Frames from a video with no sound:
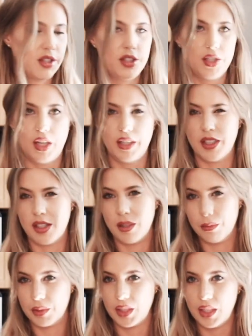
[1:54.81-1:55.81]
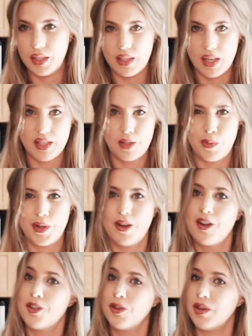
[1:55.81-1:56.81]
into like a complete dust, but
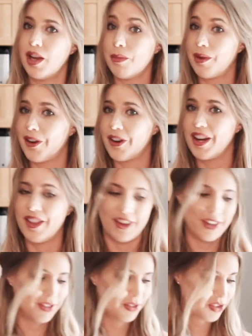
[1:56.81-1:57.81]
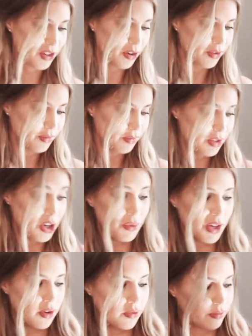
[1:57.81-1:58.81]
not to a nut butter either. So here
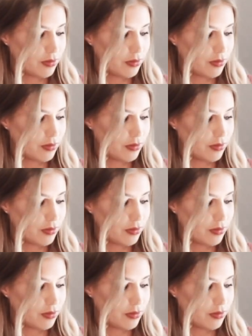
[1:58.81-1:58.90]
we go.